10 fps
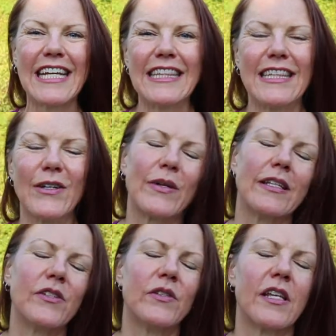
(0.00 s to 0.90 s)
Logan.
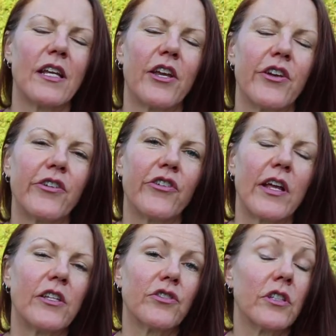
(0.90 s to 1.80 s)
Susanna here, your
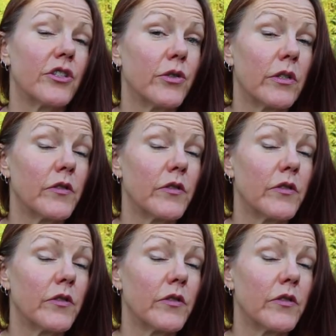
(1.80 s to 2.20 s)
angel intuitive,